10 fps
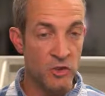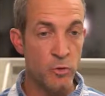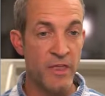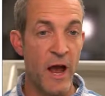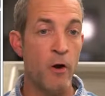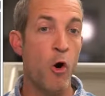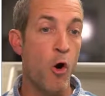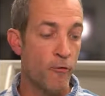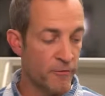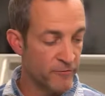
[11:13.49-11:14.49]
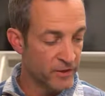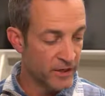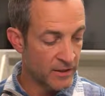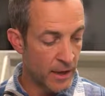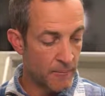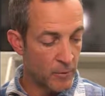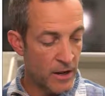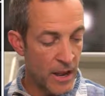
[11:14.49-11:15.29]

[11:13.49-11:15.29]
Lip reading: without overinflating them, right?